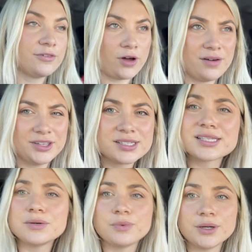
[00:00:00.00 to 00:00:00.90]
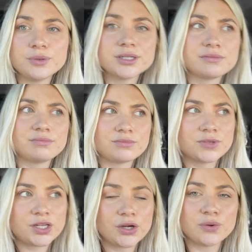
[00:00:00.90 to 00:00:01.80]
Obviously we would
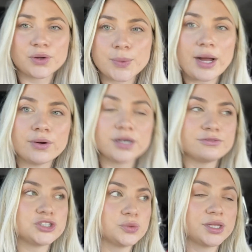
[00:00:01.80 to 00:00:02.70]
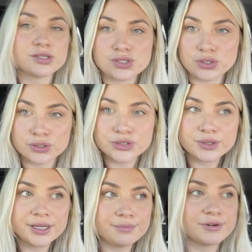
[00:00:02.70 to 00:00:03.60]
go the route of doing the
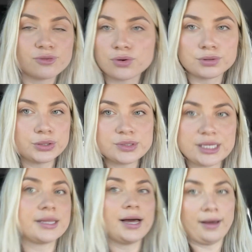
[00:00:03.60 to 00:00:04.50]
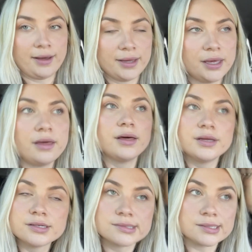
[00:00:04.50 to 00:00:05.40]
surgery before losing the eye.
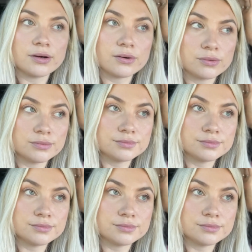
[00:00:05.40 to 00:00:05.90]
So